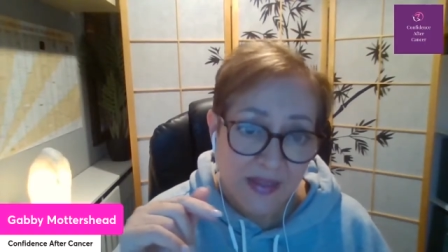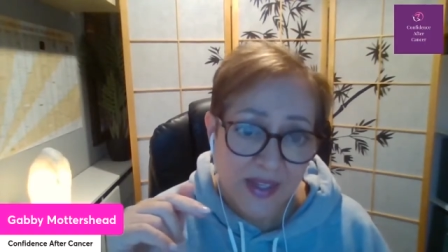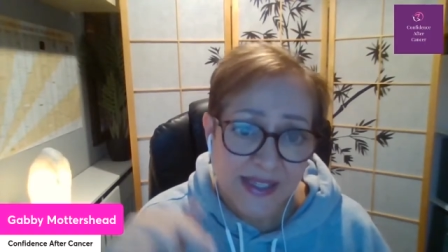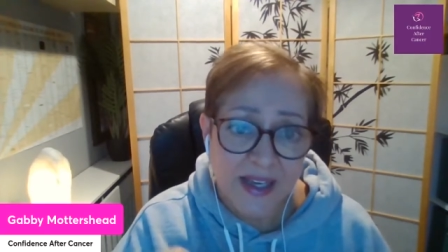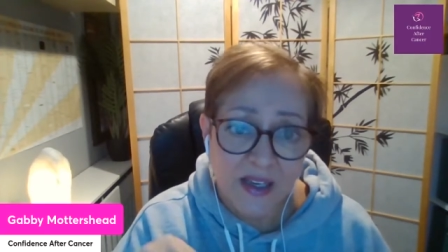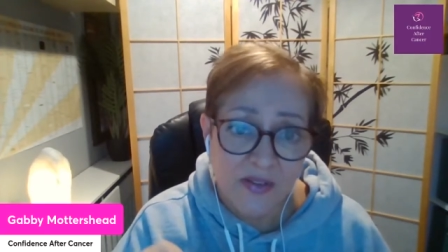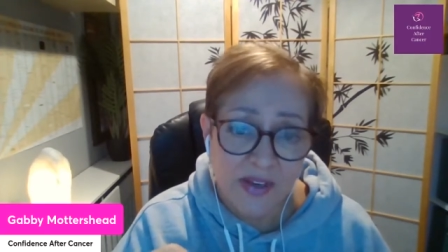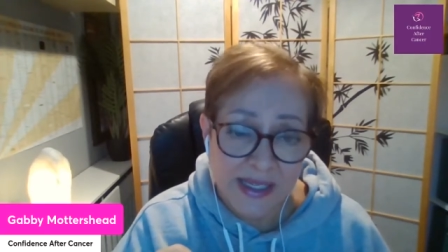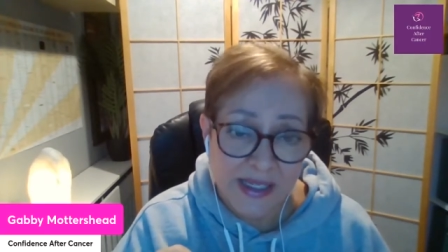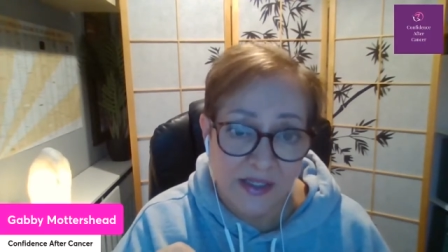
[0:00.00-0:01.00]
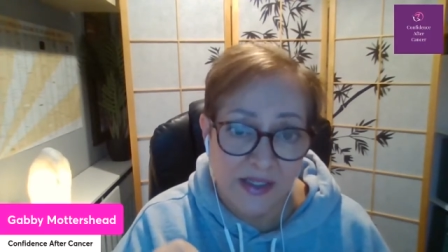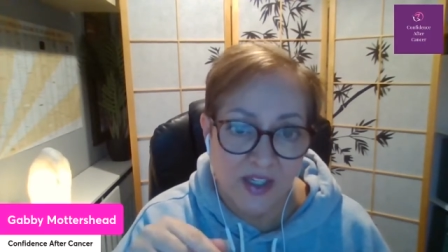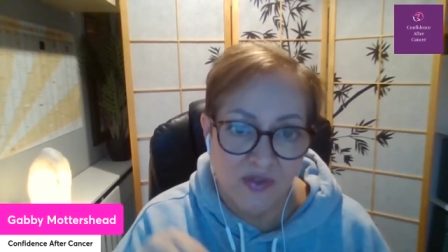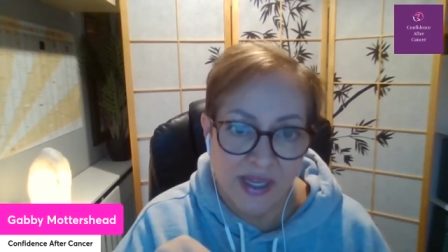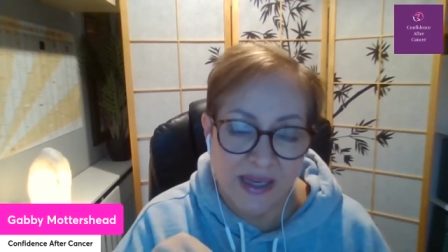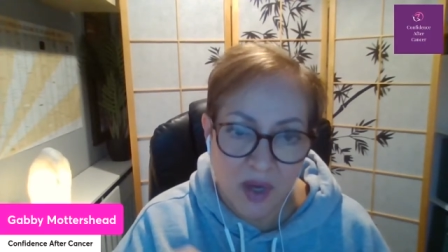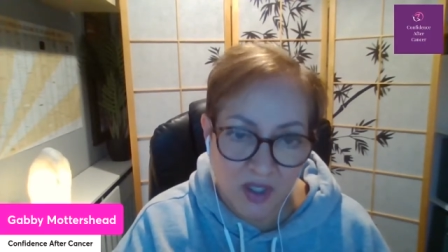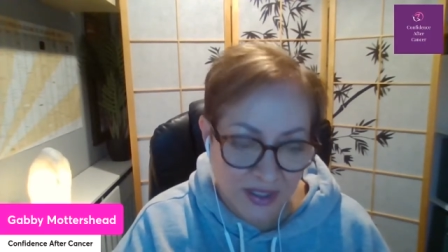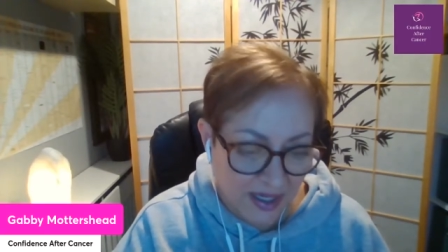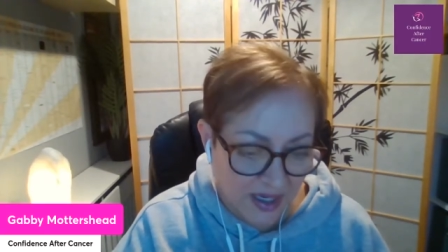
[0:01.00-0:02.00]
The second reason is really
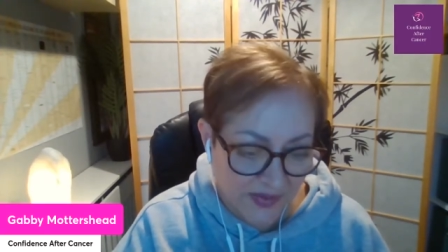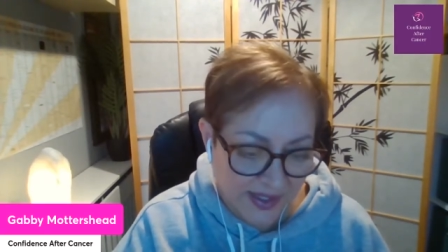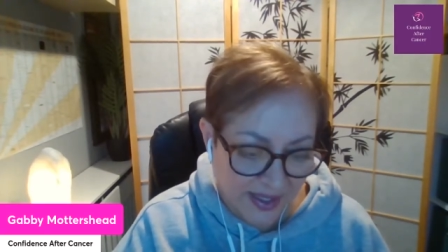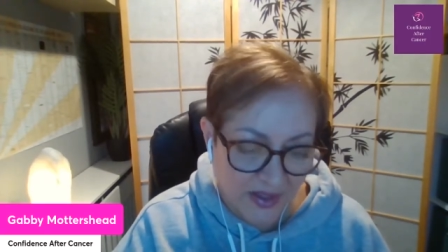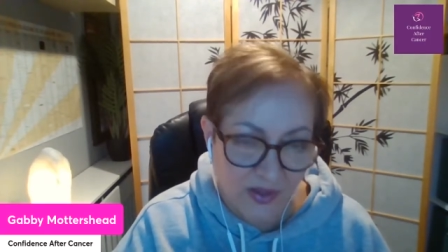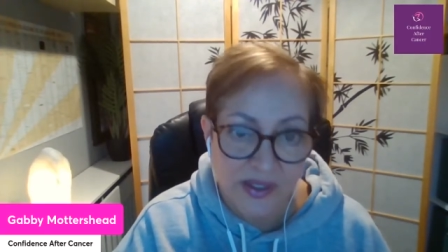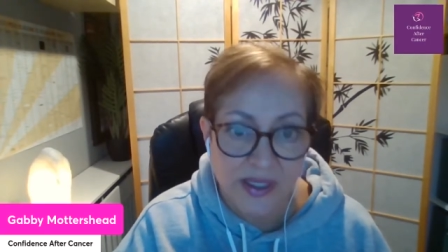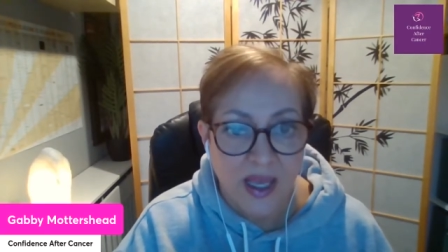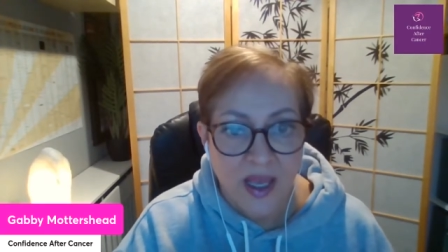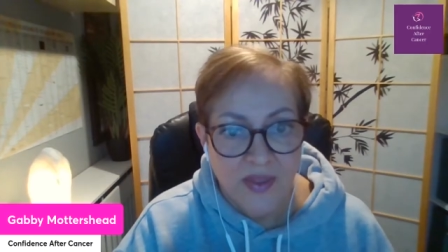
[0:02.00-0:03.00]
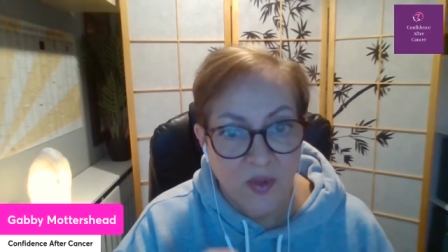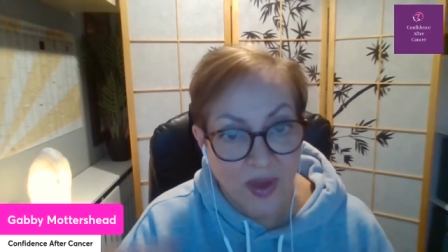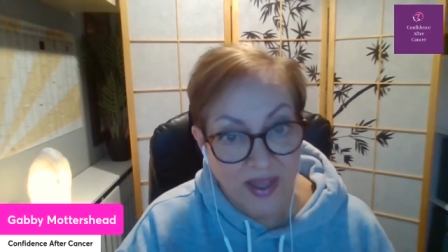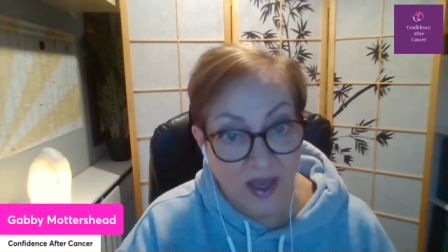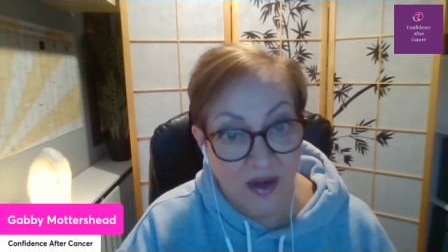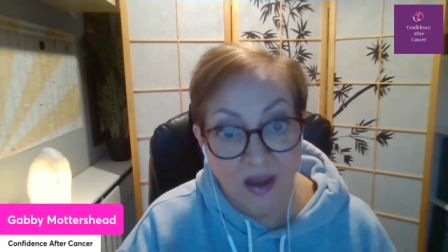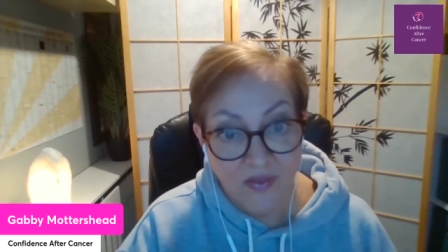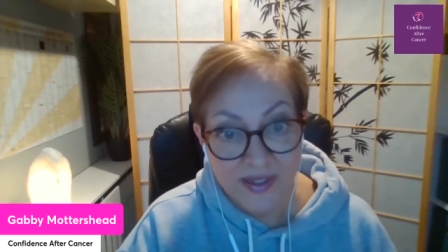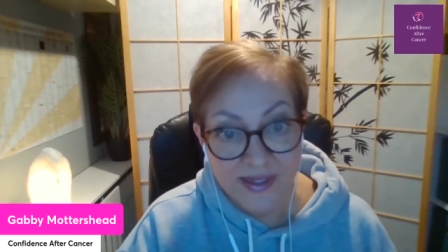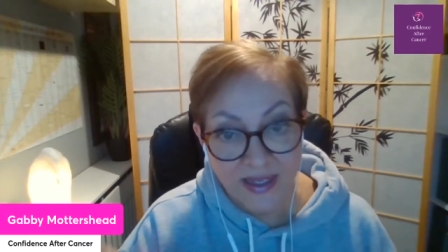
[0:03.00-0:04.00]
modern lifestyles, the way that a lot
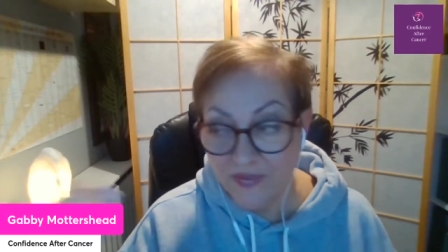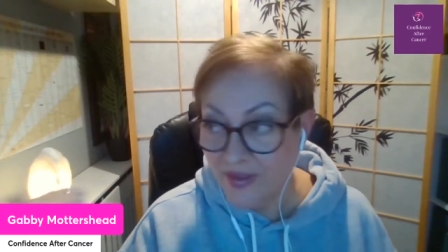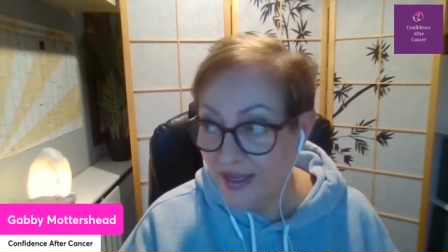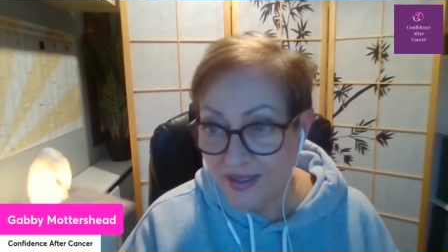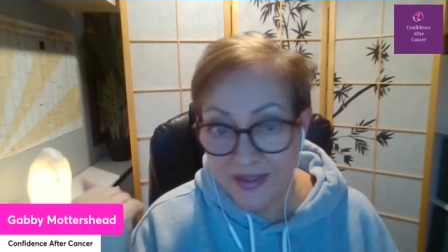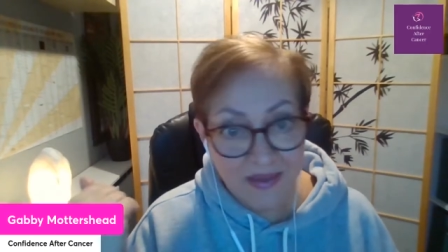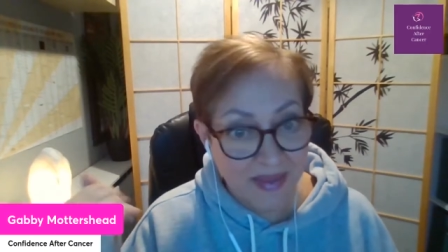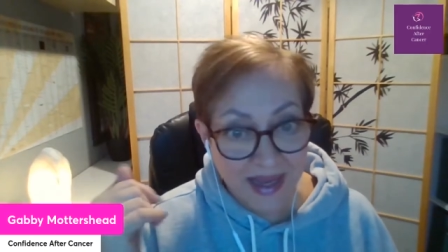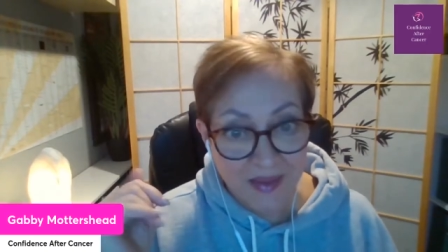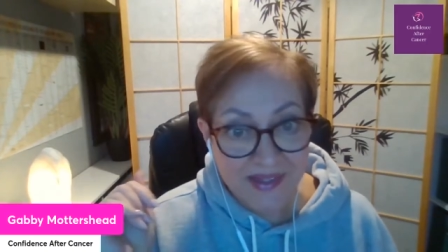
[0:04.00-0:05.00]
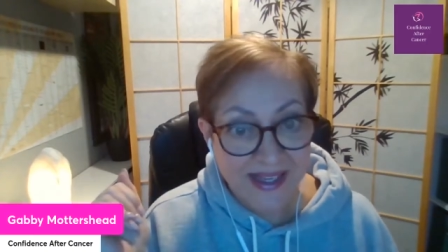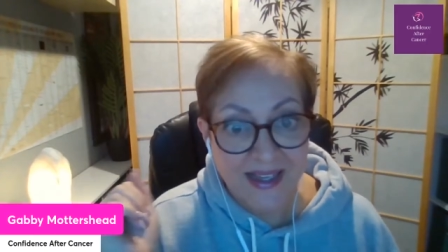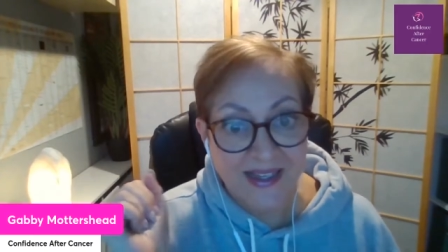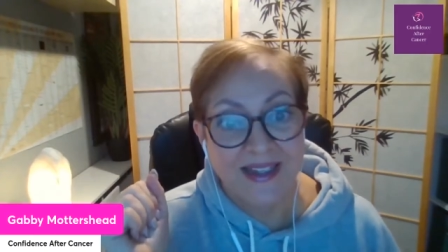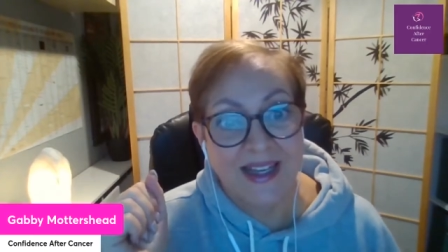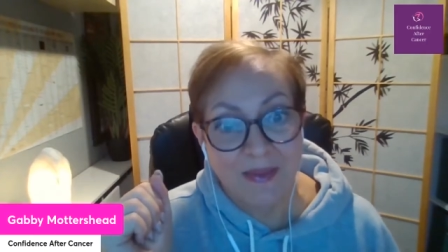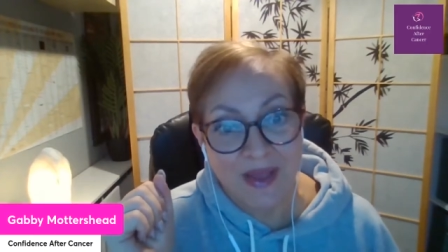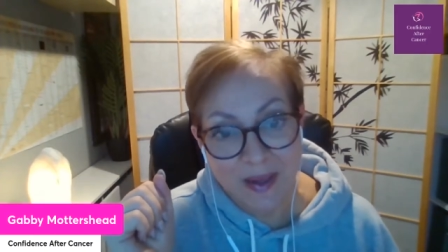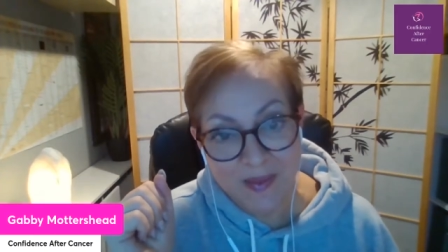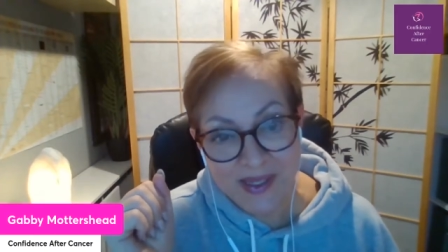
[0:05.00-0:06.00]
of us live, including me. I'm sat at a
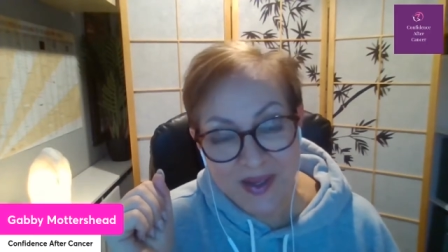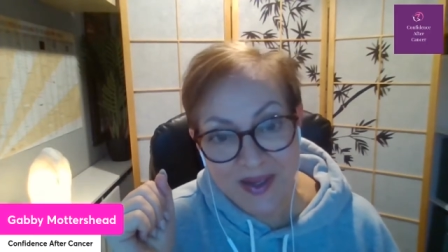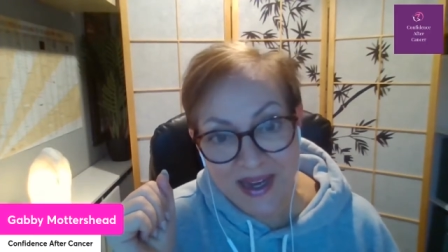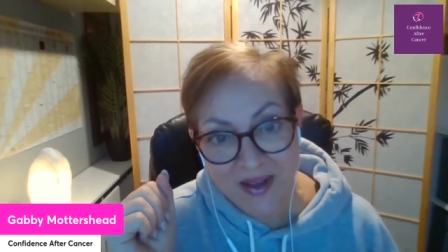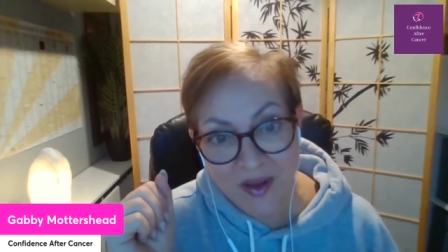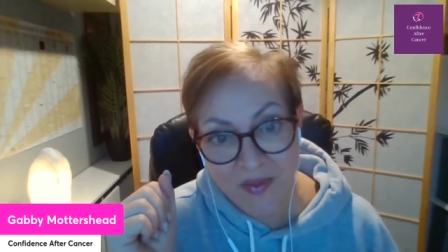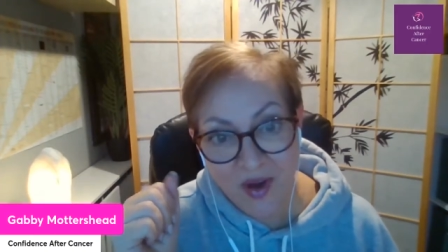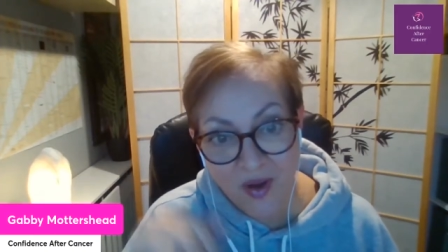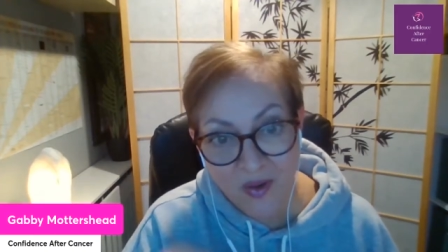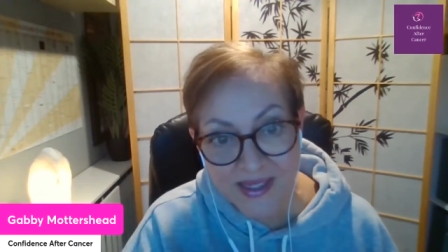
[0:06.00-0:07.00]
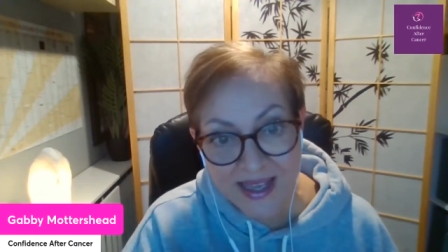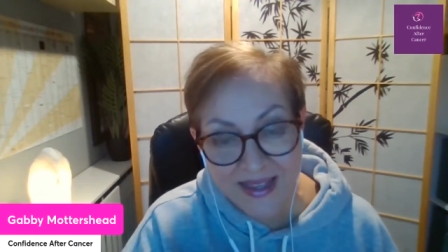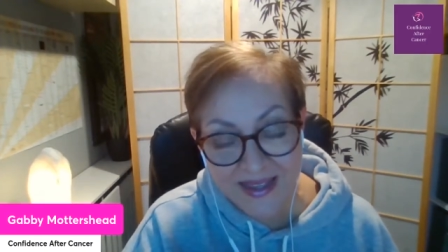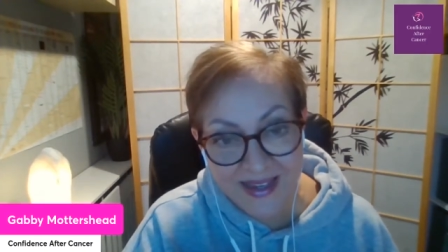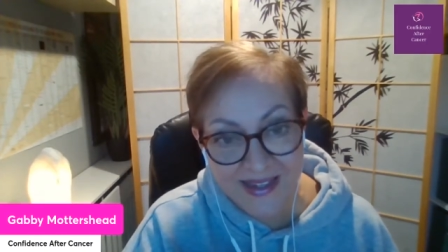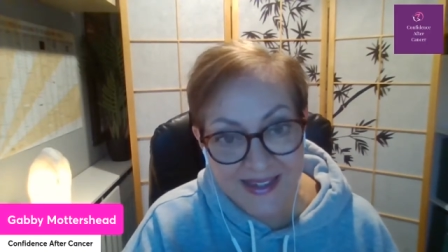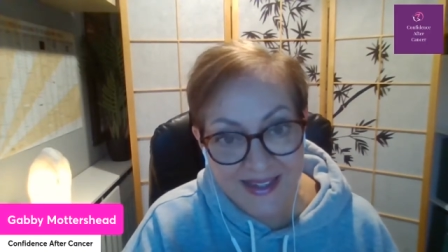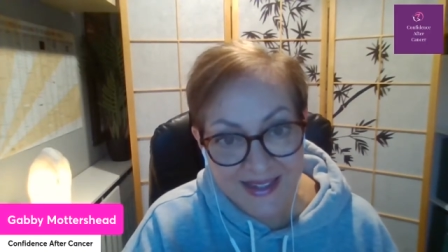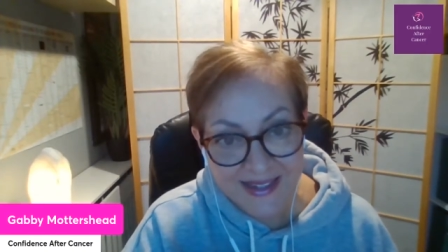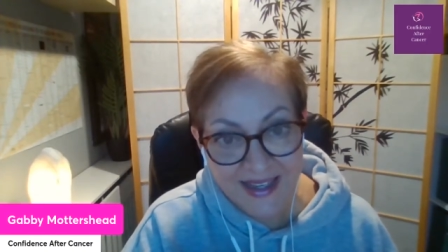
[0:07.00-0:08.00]
laptop now. I'm not always getting the
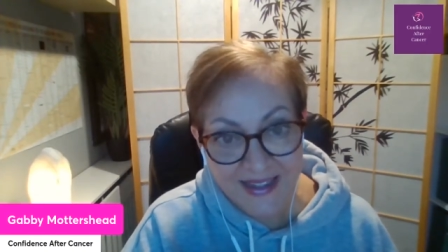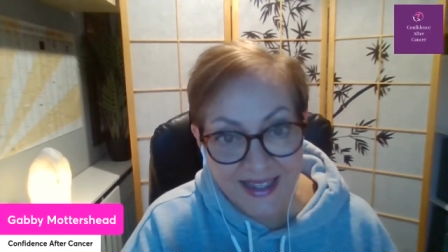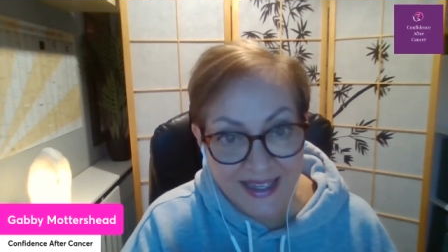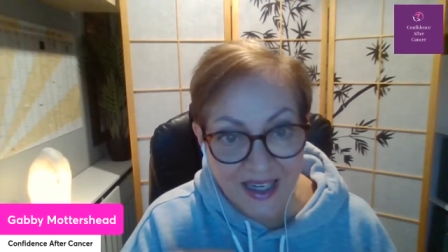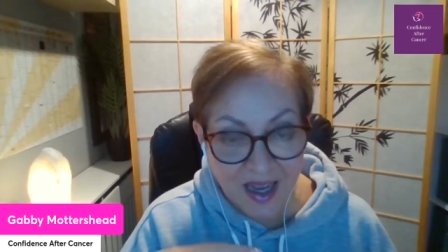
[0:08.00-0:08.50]
exercise that I need.